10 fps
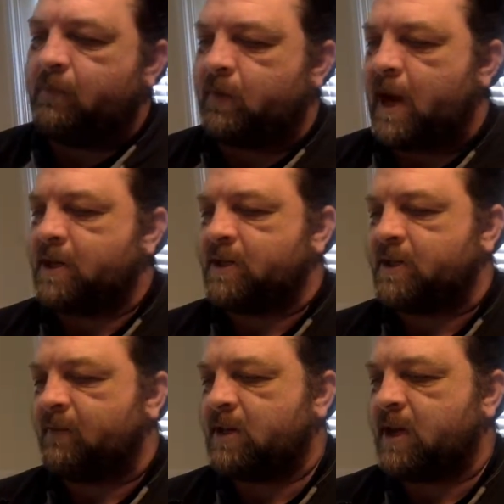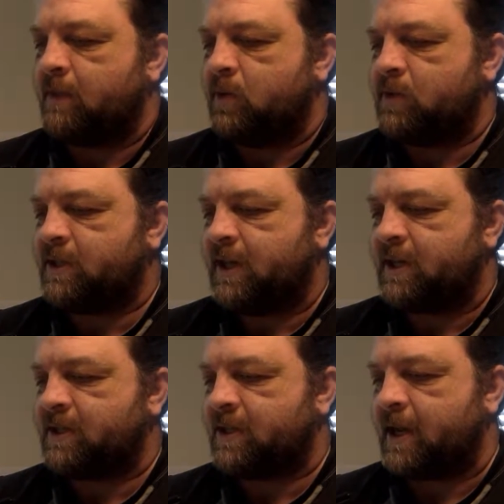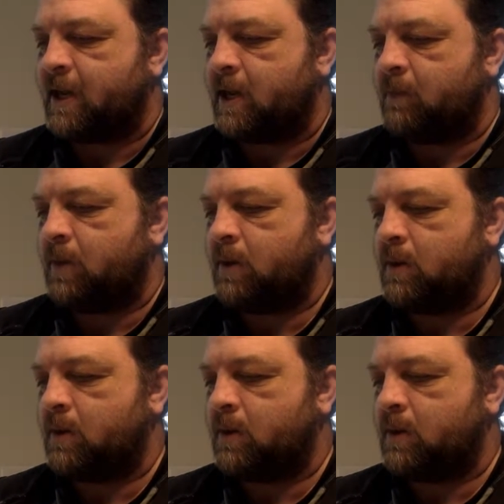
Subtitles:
fractions, every time you see it set up